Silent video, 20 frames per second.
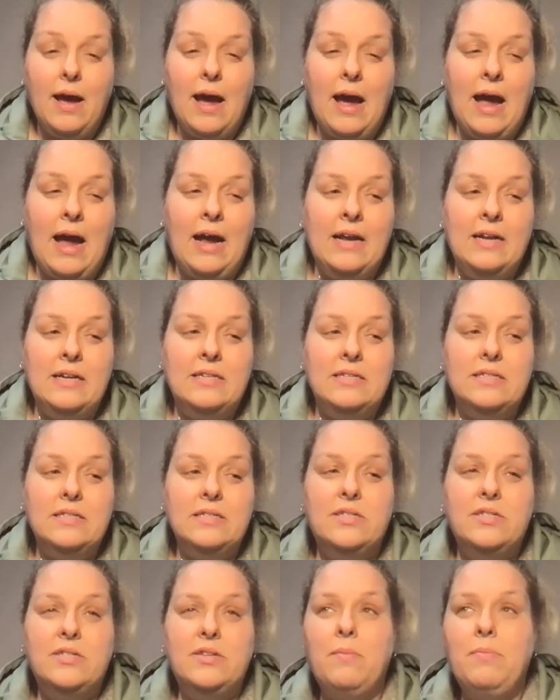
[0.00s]
And
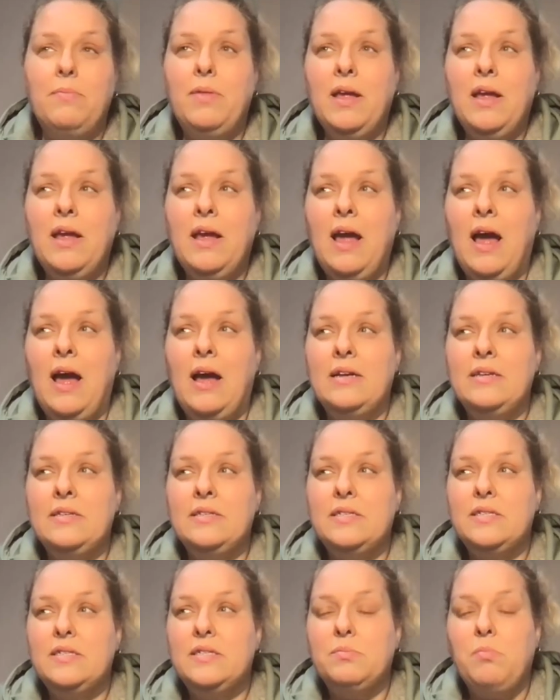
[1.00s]
something
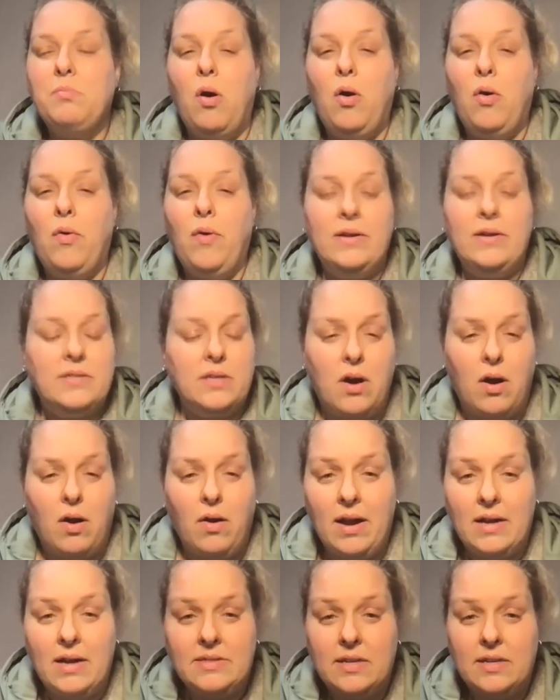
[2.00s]
as small as a
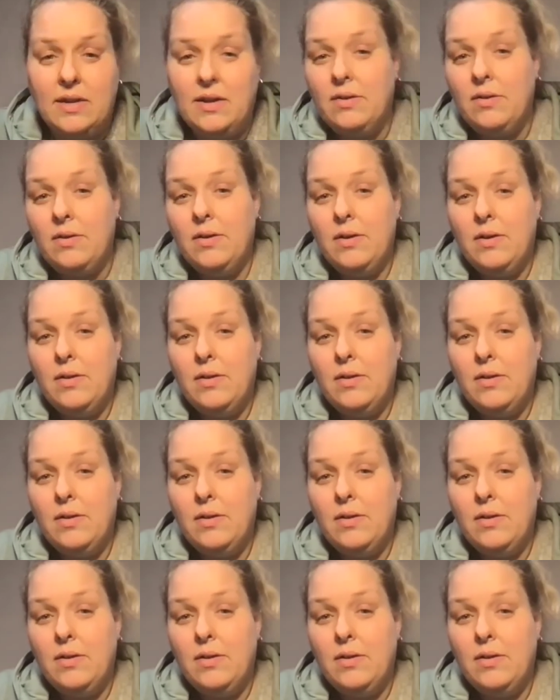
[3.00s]
car accident,